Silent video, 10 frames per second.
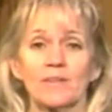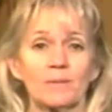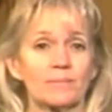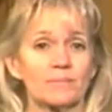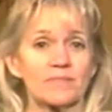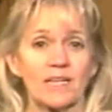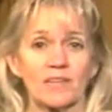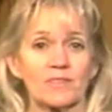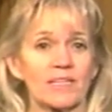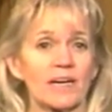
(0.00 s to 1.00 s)
the
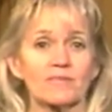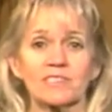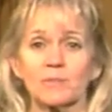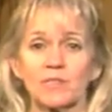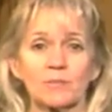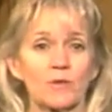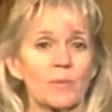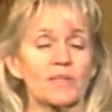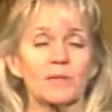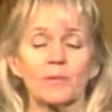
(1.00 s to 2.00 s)
Doctrine and Covenants, the Book of
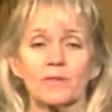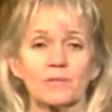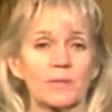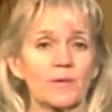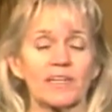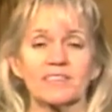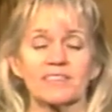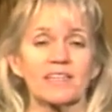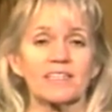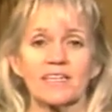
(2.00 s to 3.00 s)
Mormon, and the Pearl of Great Price
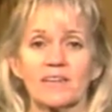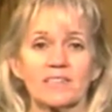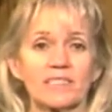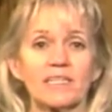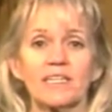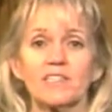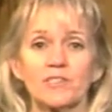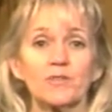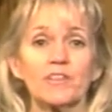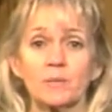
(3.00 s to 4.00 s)
that they carry
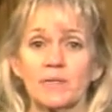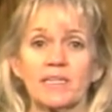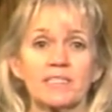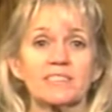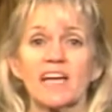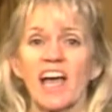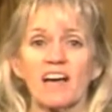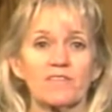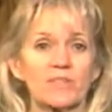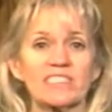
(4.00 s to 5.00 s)
to their meetings
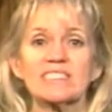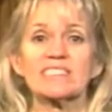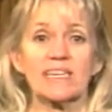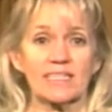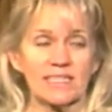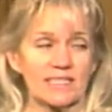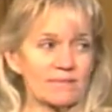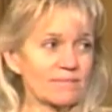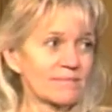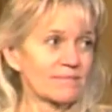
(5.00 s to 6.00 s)
every Sunday.
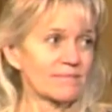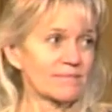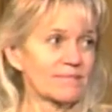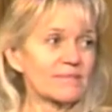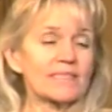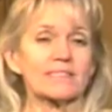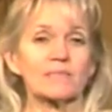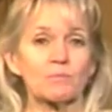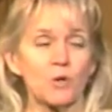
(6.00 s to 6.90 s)
It's